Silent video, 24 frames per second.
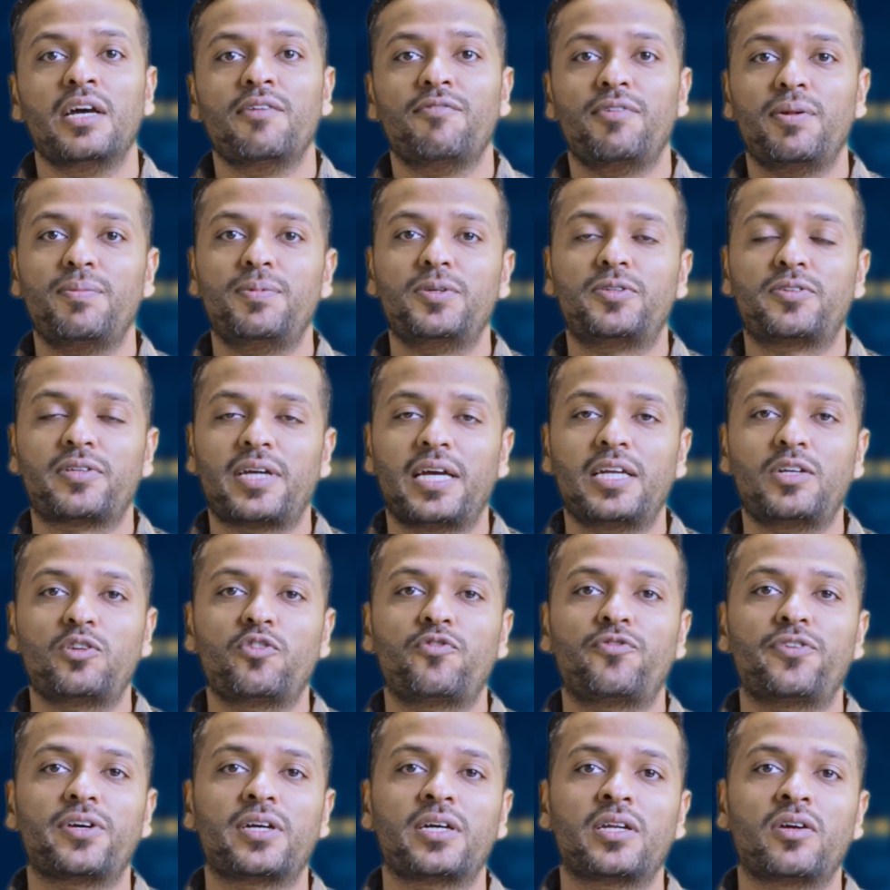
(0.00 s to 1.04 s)
We'll be trying to
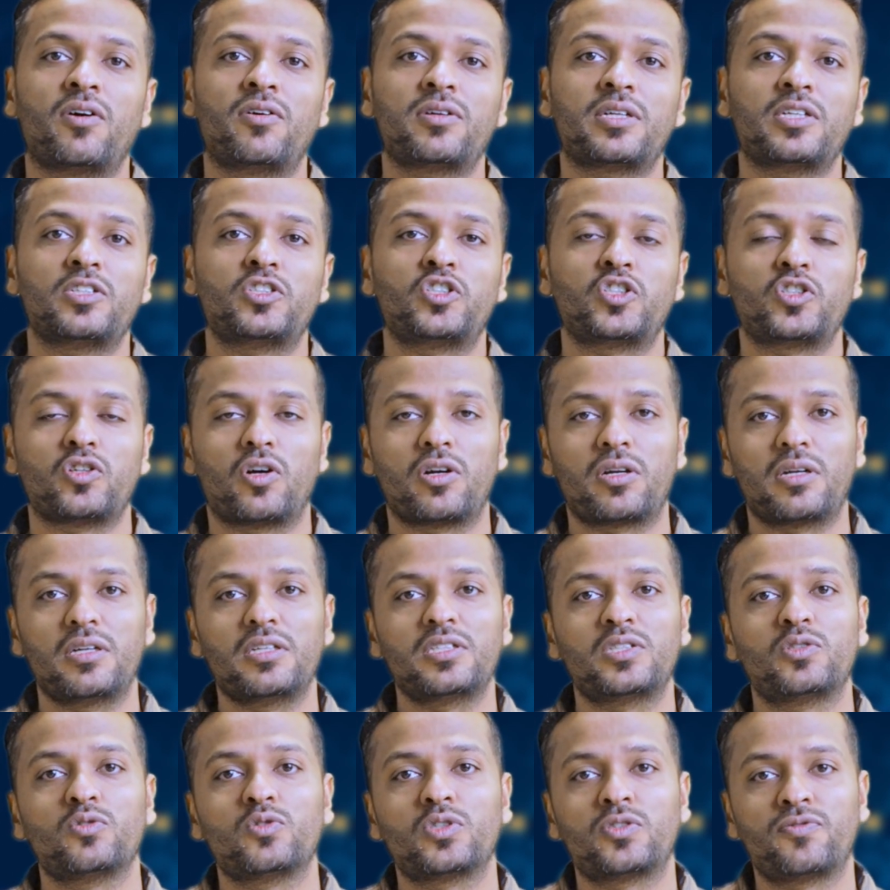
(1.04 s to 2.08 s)
figure out and
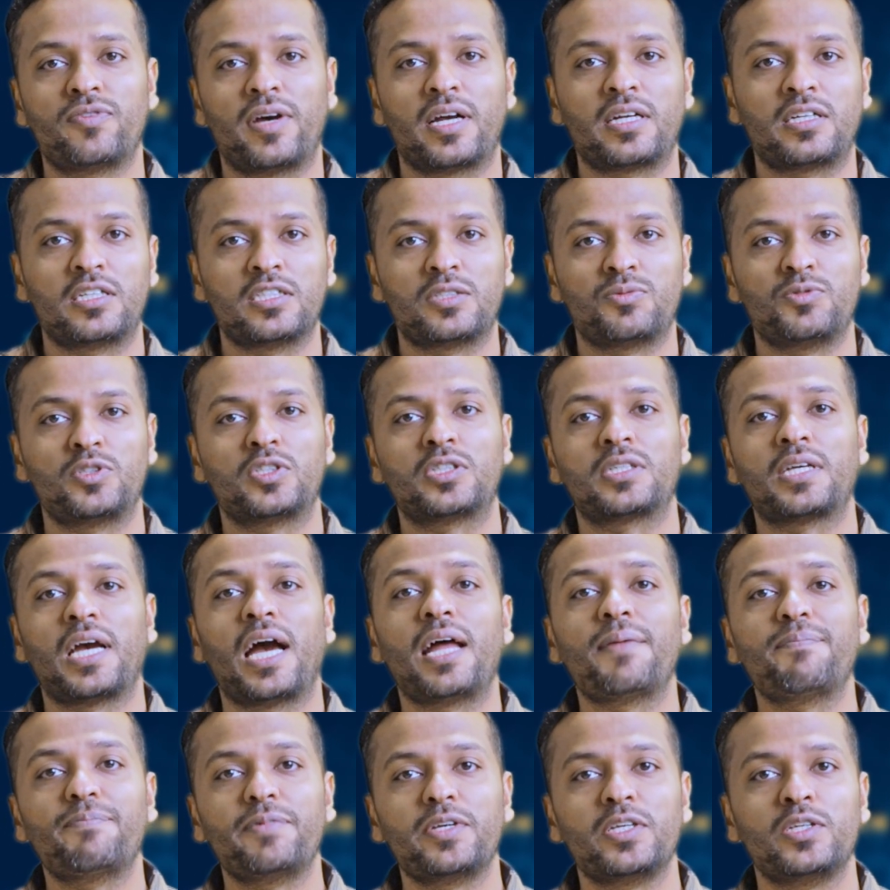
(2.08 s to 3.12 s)
shortlist those factors which
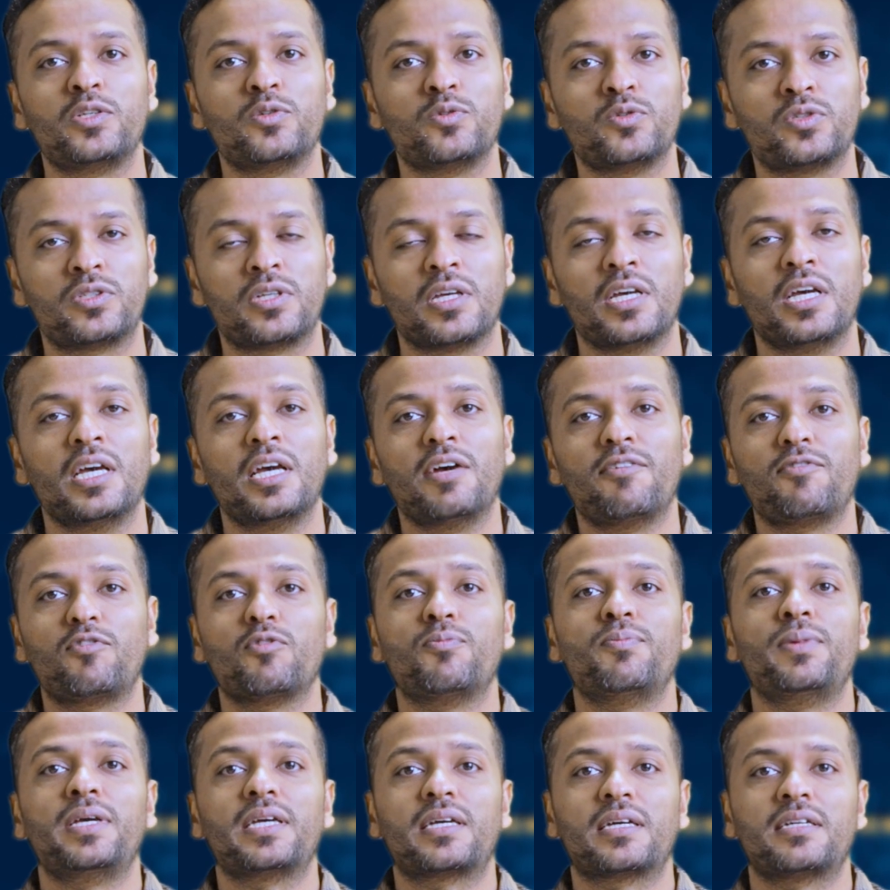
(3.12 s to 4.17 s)
can be used to
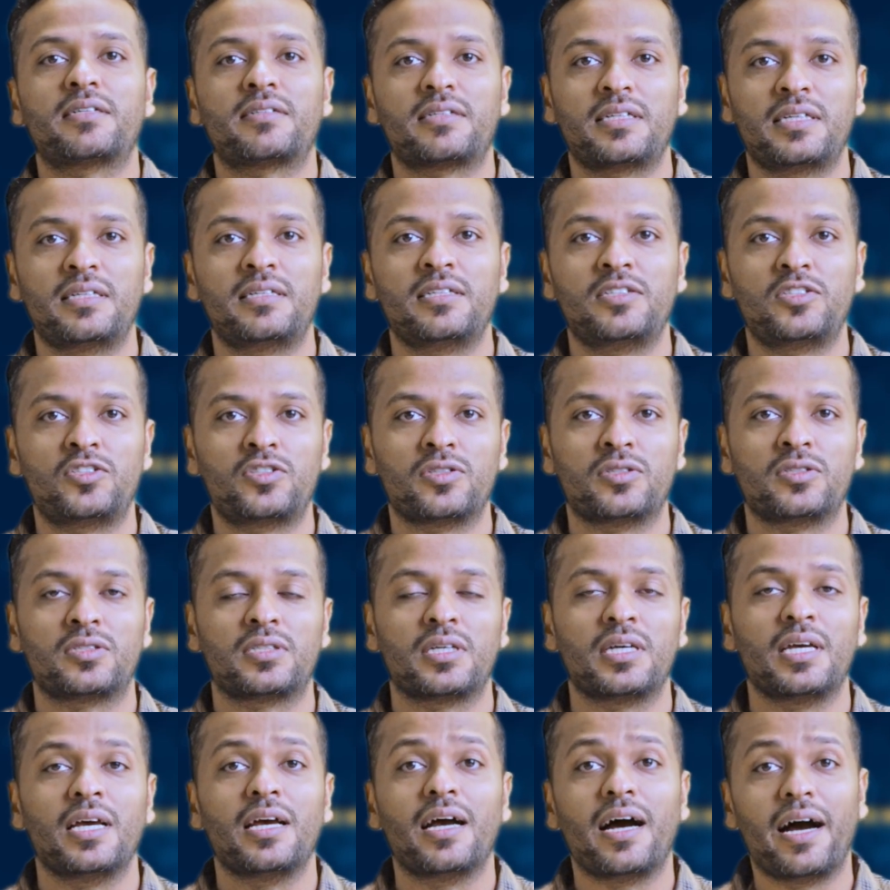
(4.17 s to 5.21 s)
make a trade
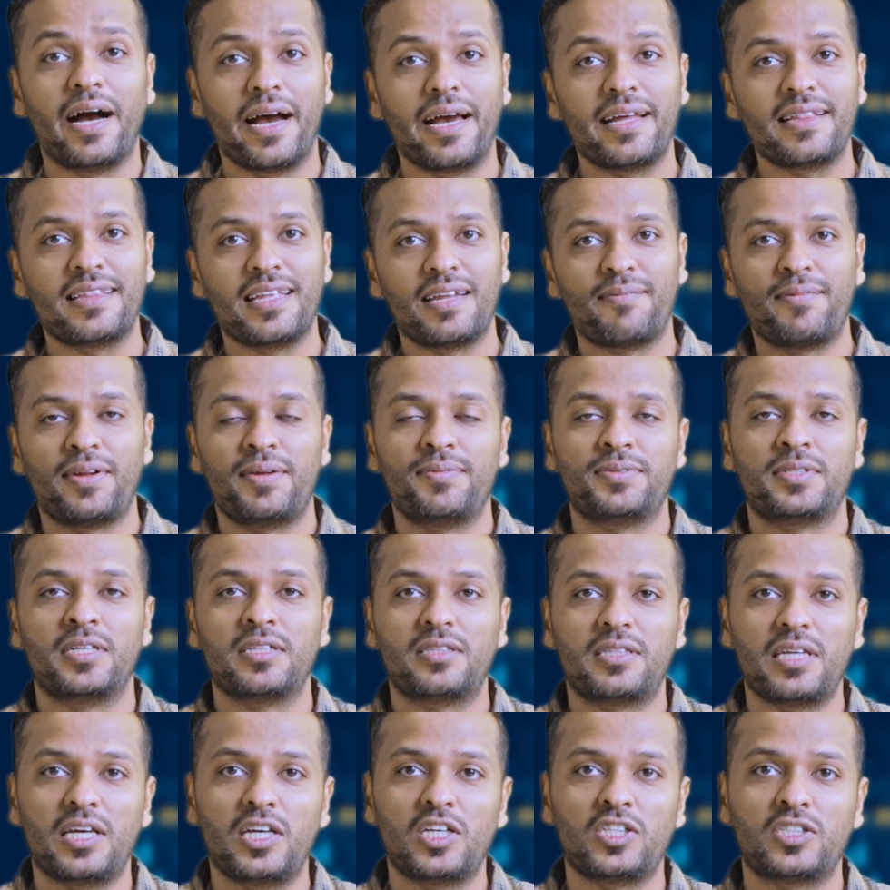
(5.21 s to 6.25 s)
decisions. Hi there, my name is
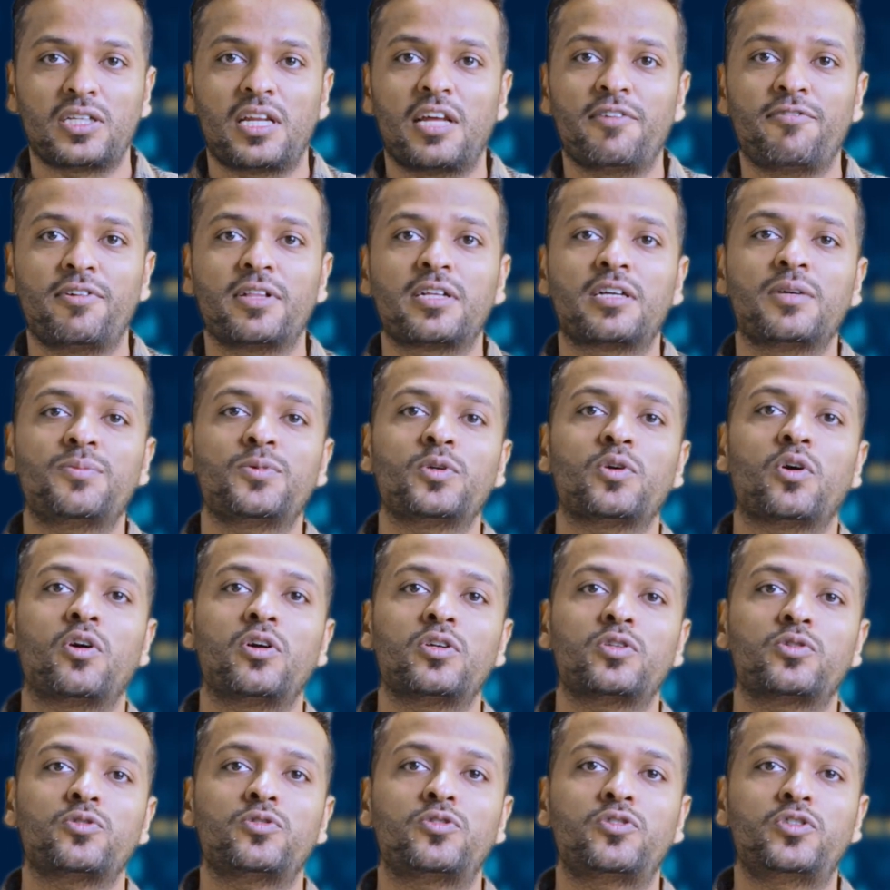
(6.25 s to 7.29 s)
Hitesh and I welcome you all
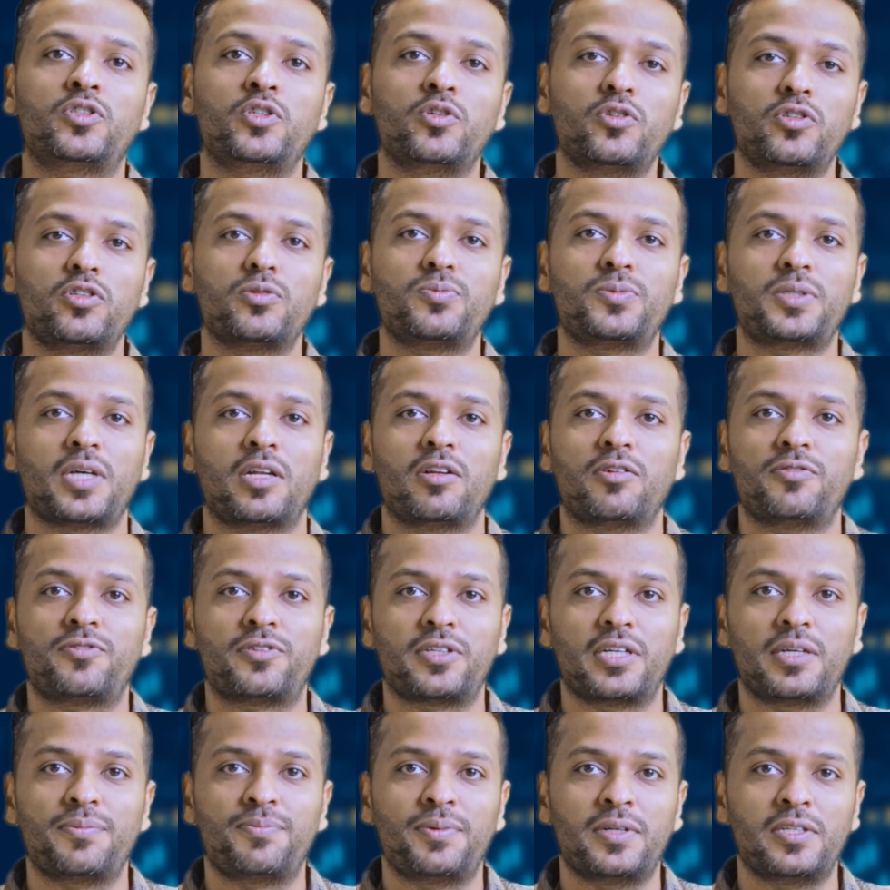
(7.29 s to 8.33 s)
to YouTube channel of
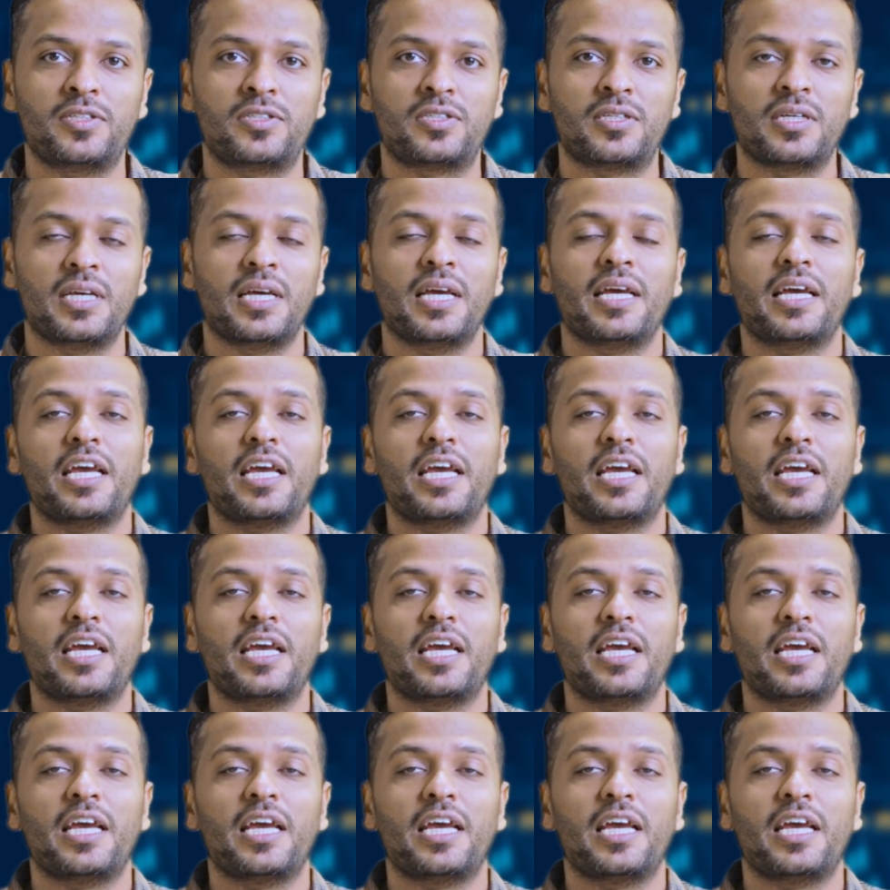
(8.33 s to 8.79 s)
Tradebrains.